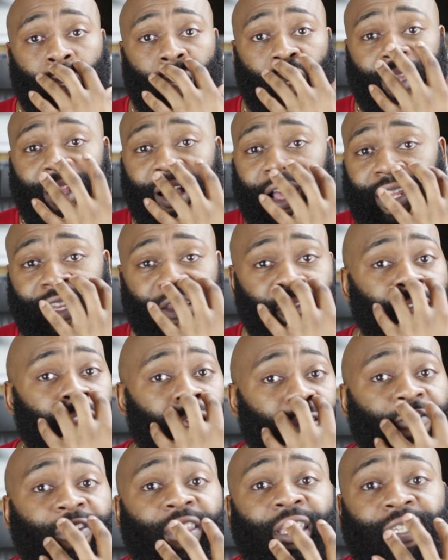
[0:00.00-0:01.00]
I kind of
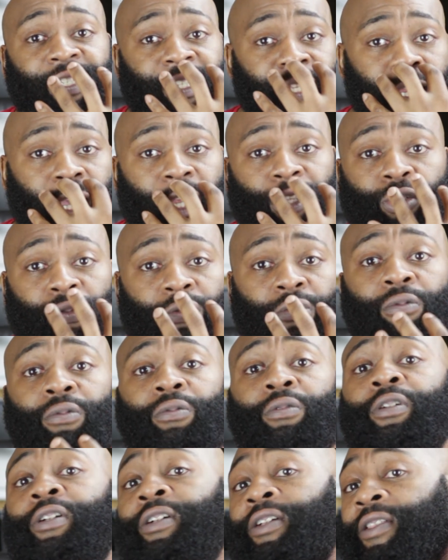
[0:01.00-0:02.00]
left this
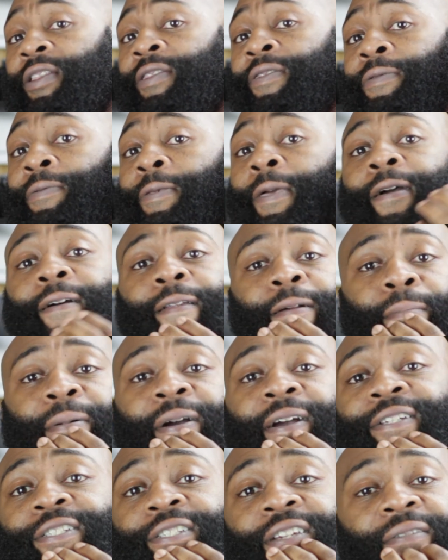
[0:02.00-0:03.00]
natural, and I
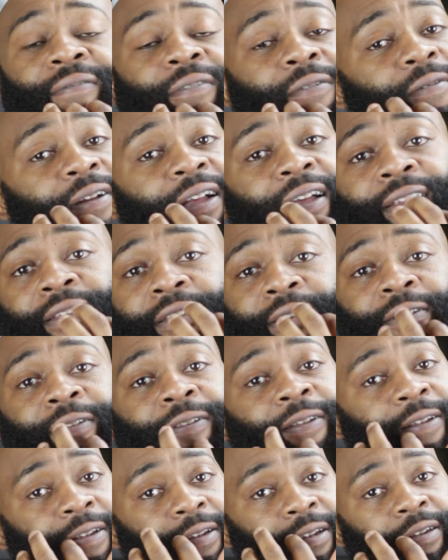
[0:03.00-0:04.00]
might shave around
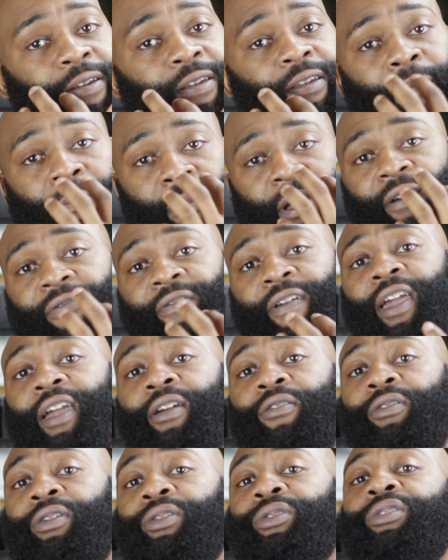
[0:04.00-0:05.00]
the mouth
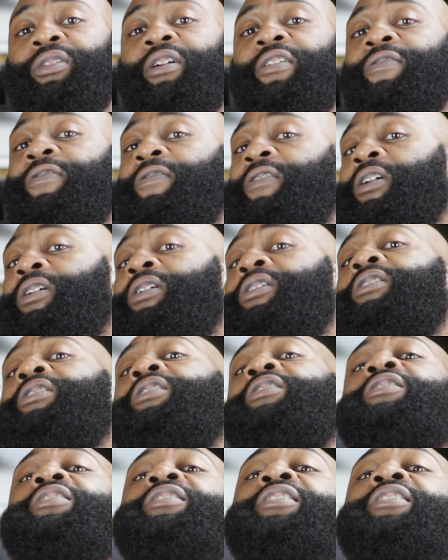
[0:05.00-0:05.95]
area and stuff, and the